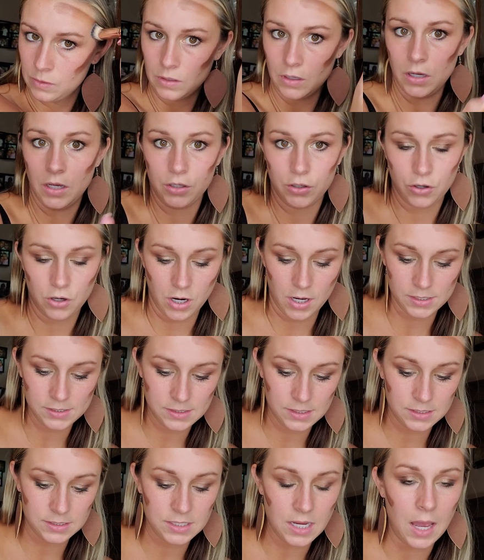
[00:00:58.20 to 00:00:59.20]
across
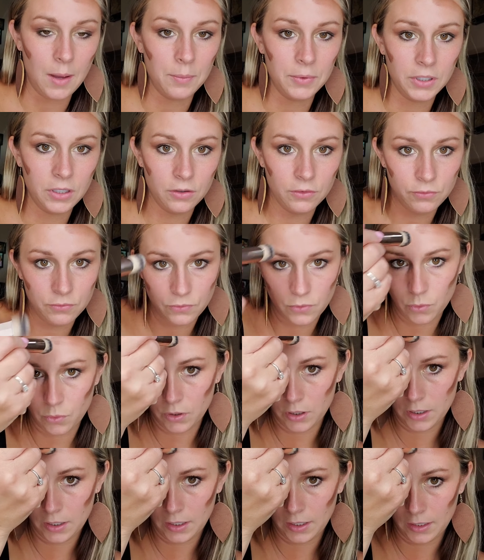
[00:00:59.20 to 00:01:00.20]
the top of your
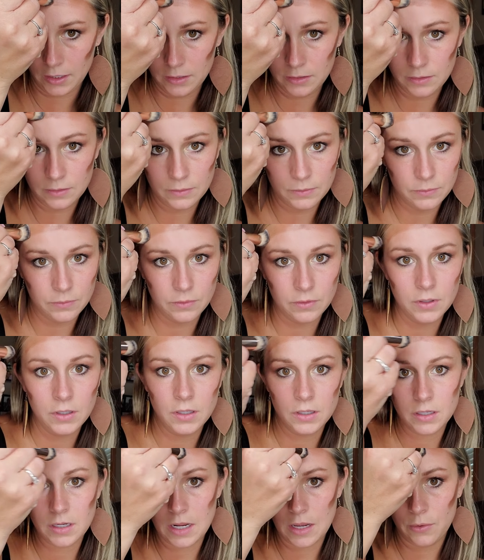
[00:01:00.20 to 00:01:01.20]
forehead.
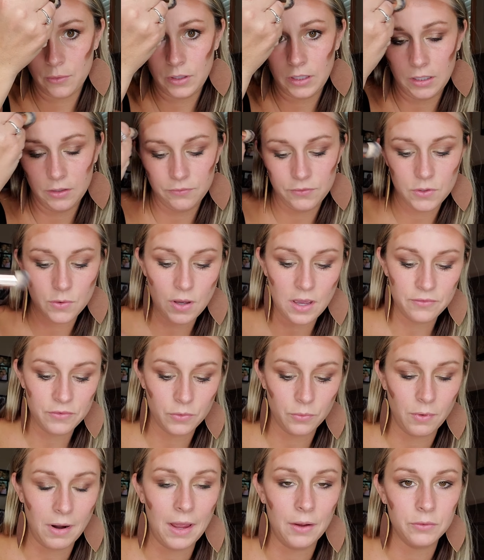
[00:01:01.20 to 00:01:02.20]
Now, if you have a
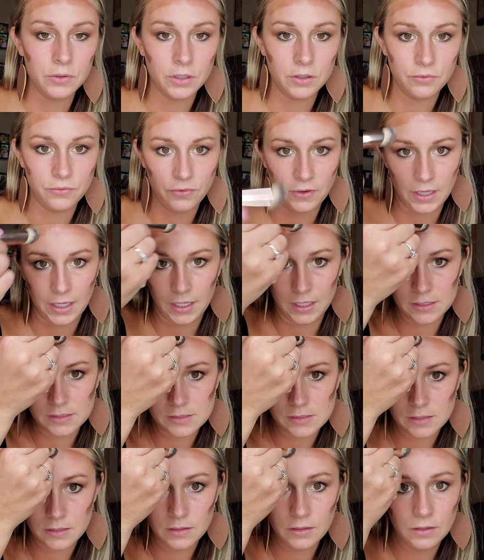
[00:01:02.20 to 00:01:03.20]
rounder
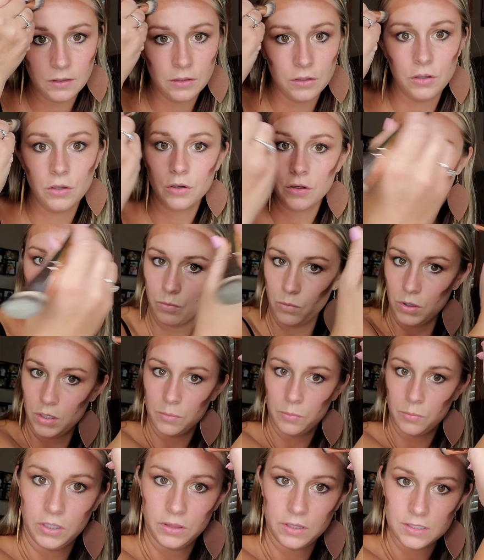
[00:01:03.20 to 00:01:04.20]
face, you're going to want to
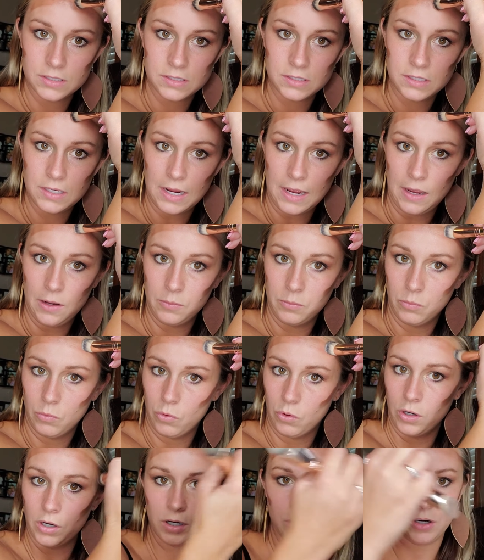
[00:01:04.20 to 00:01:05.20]
this down
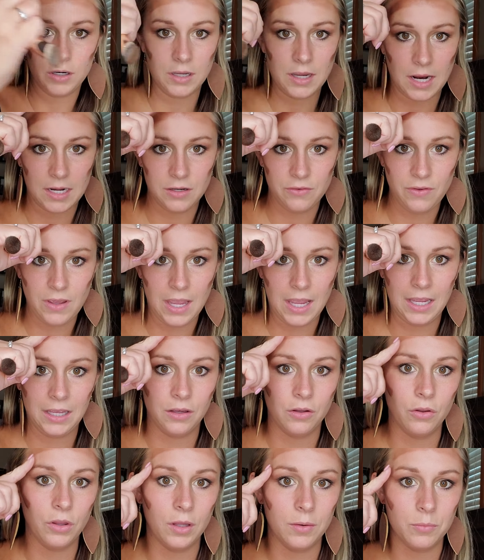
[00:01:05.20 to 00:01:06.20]
more and kind of
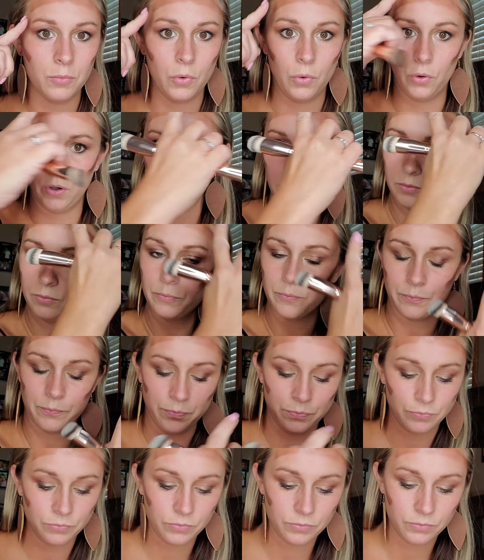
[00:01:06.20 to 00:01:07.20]
angle it more.
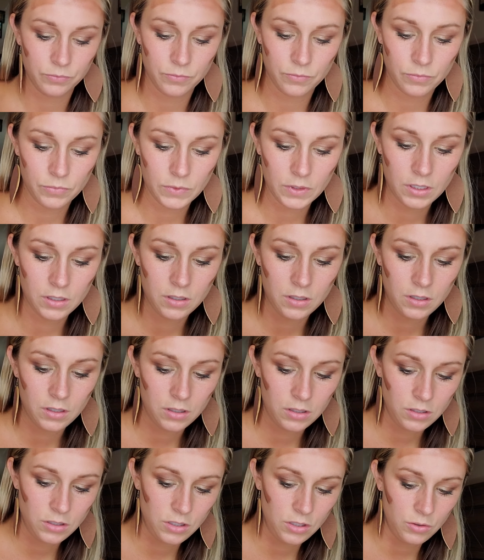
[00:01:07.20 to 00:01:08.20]

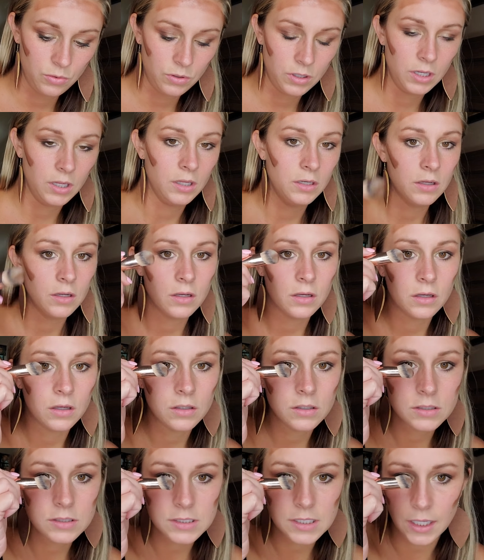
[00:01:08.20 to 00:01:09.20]
You can
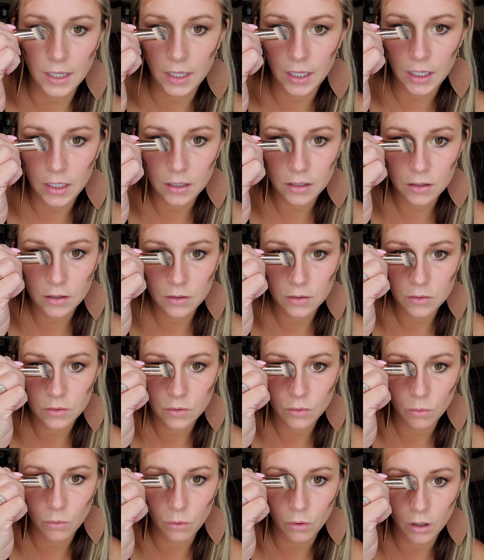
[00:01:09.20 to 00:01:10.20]
take
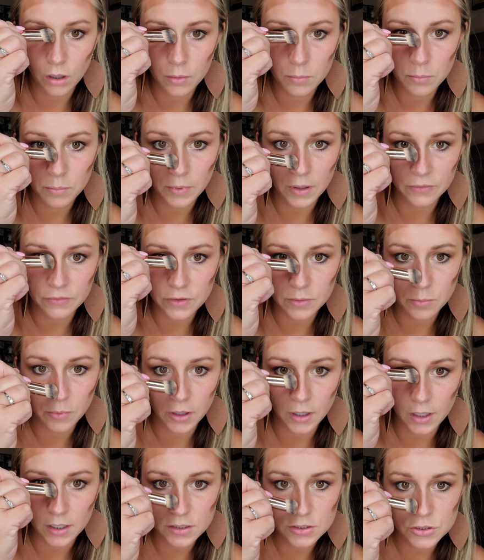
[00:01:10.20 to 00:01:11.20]
your Buffy
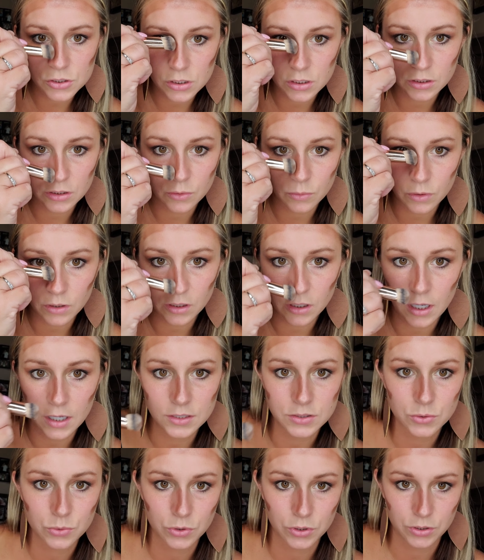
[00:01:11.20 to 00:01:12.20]
brush and you can
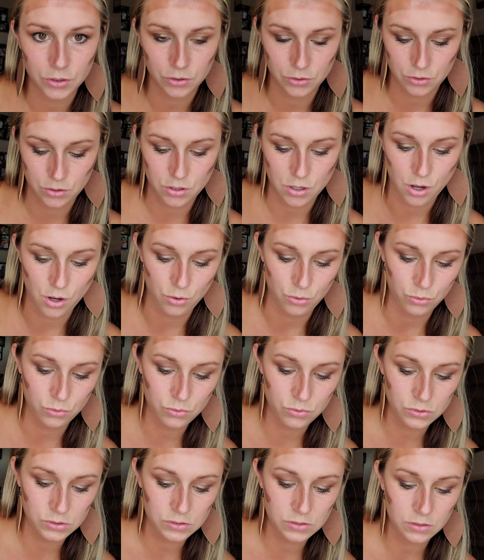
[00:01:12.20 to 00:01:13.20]
contour your
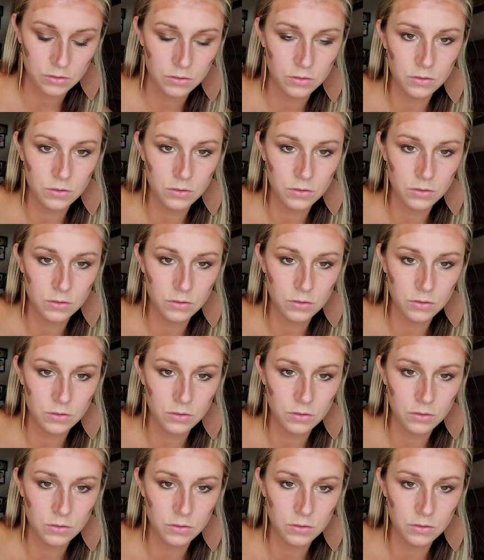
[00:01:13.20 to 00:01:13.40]
nose.